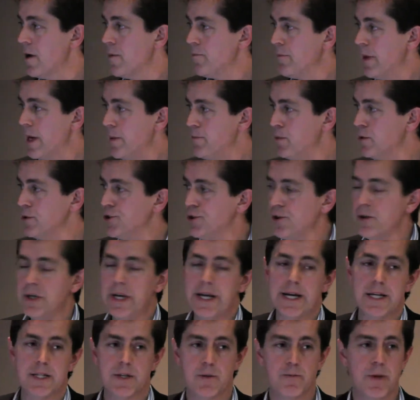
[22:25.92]
People do
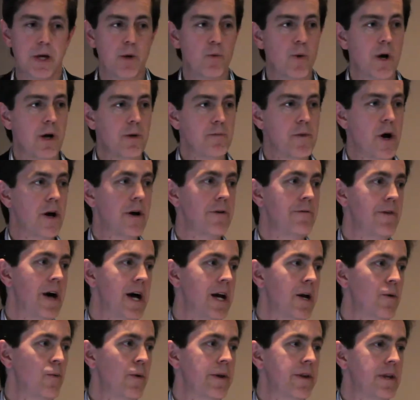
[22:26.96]
need to be well
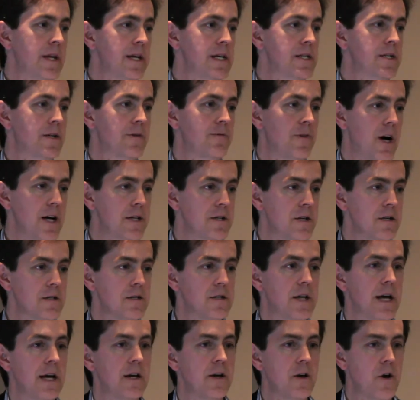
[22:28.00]
motivated with these
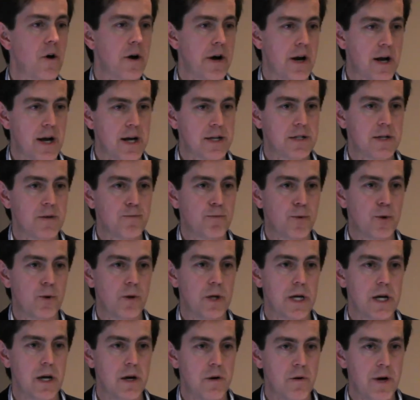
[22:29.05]
devices. They're not a
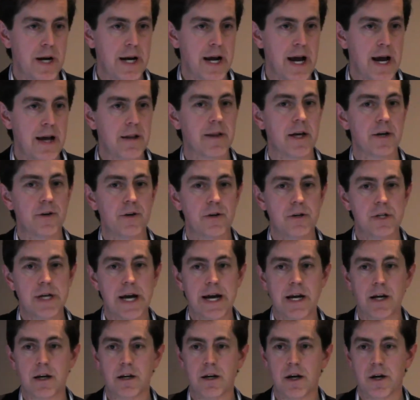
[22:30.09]
simple hearing aid, they do
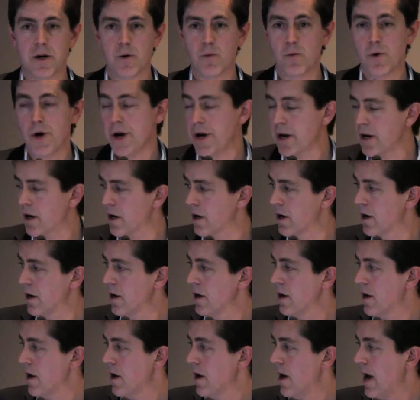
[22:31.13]
take a lot of work,
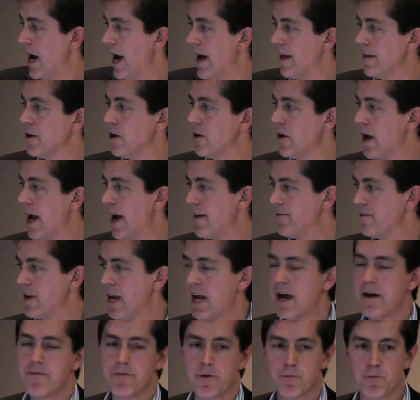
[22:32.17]
and you have to
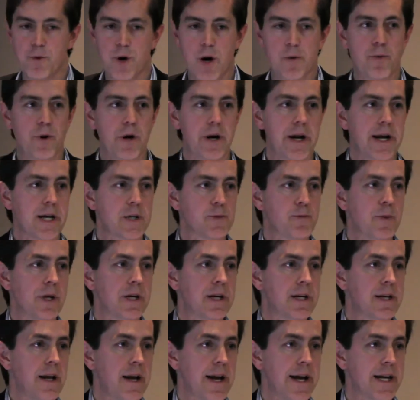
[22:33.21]
have appropriate
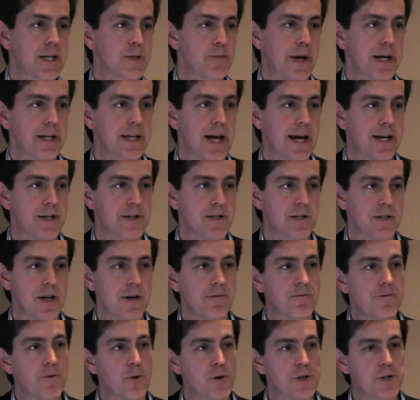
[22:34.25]
expectations.
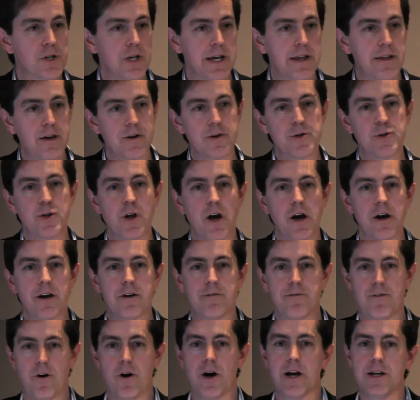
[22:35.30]
Unfortunately, there is no
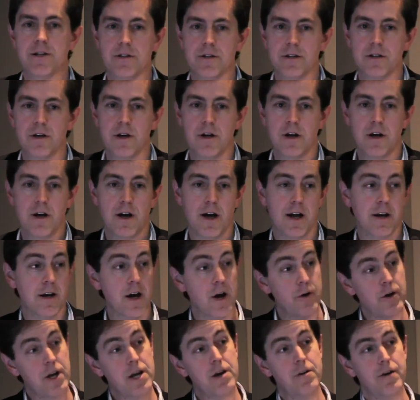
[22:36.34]
device and
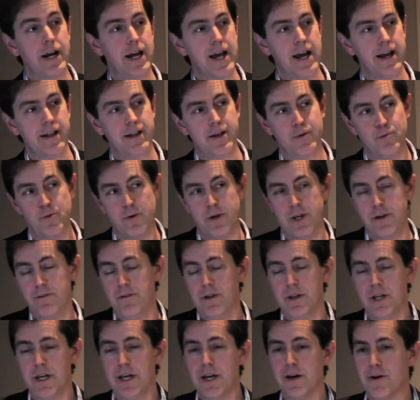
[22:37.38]
no hearing aid that will give
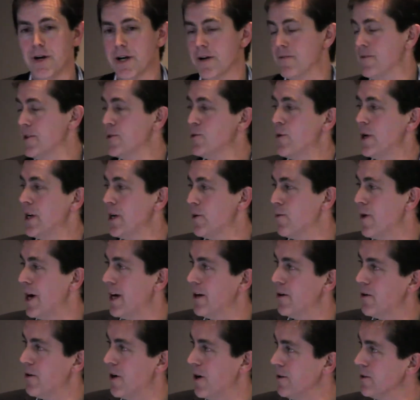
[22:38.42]
you the hearing of a
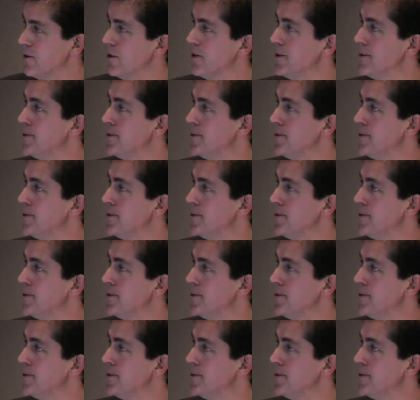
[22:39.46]
21-year-old.